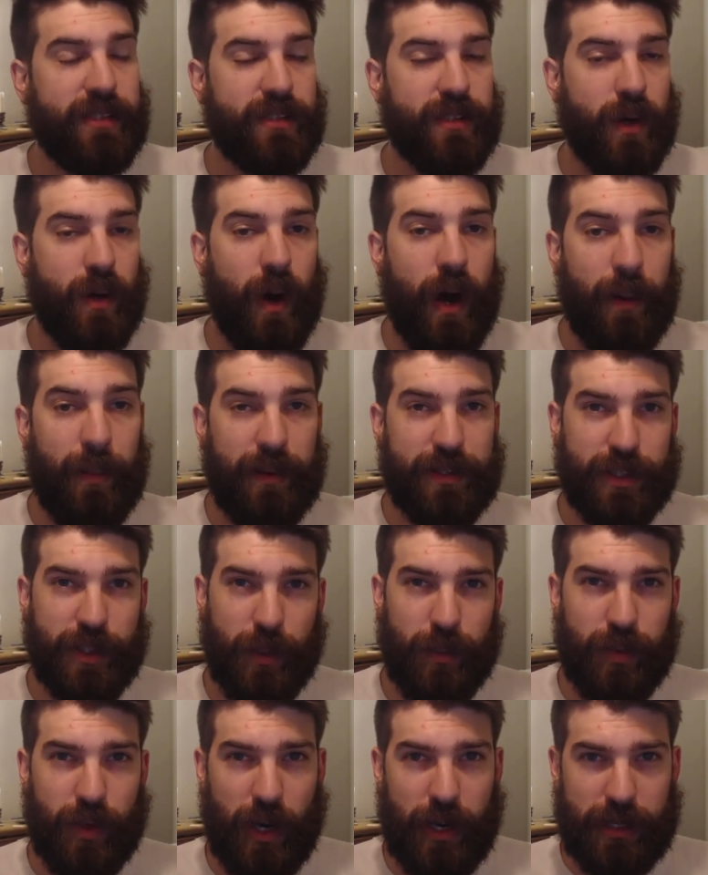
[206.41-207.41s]
So I'm
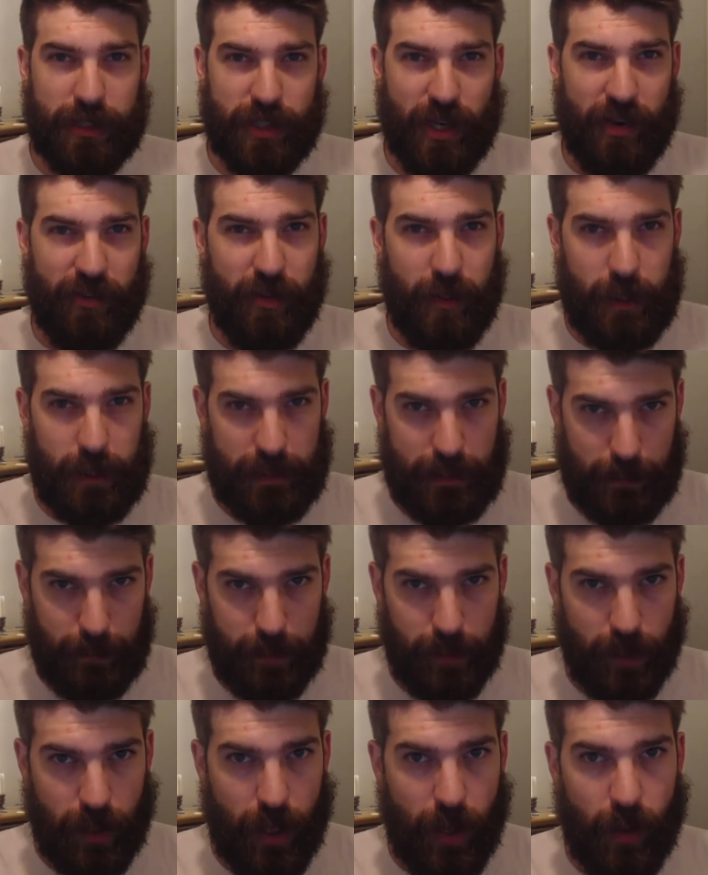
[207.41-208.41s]
actually gonna probably try to put a link
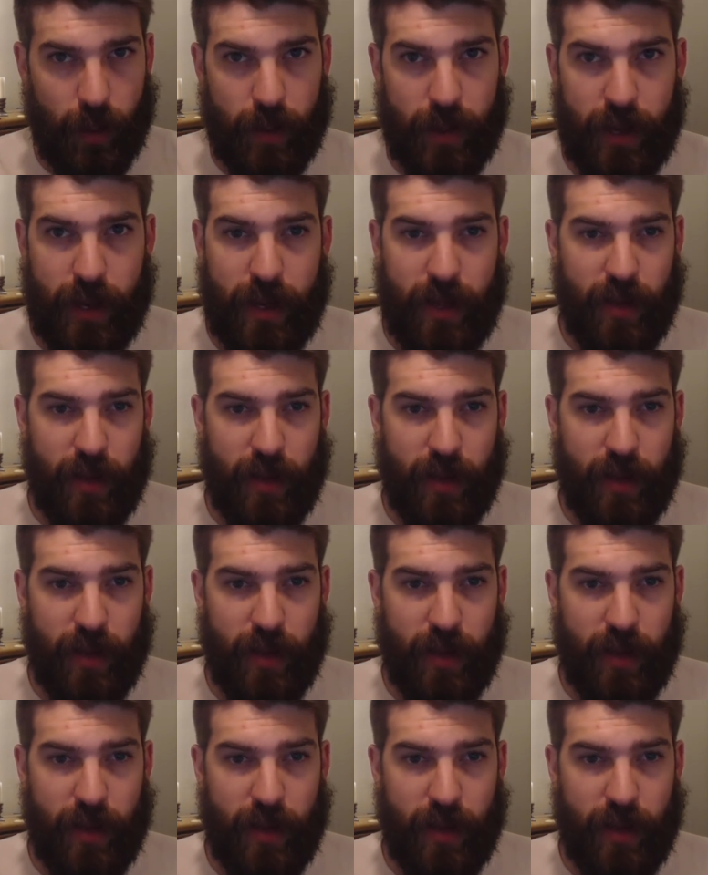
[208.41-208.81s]
below.